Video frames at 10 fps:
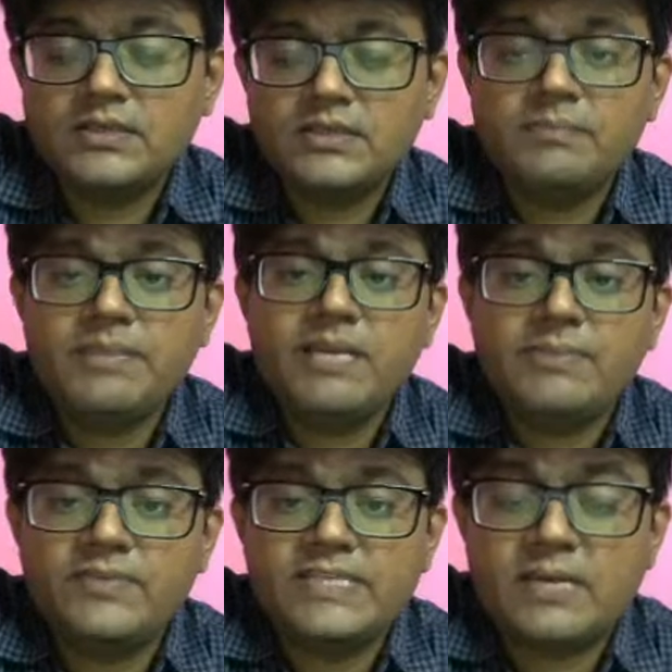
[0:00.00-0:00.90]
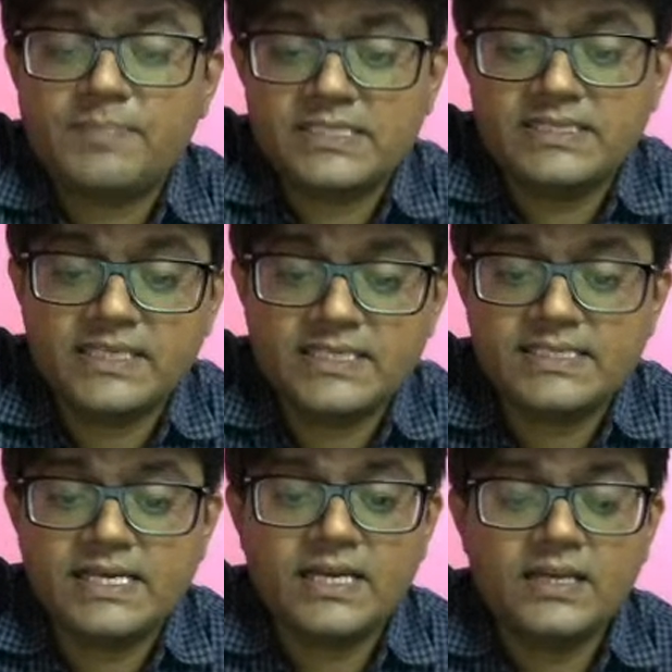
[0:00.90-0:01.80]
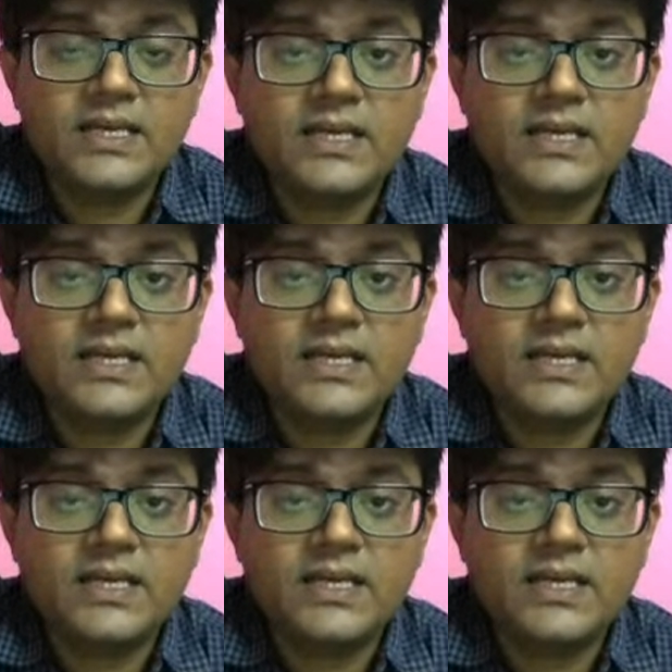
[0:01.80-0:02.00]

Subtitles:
The medium in which they are present is the